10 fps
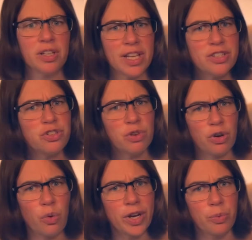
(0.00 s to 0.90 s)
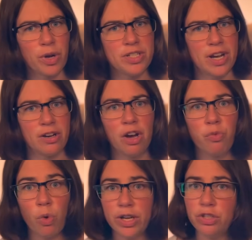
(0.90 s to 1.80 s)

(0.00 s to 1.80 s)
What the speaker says: let's do a quick rundown of what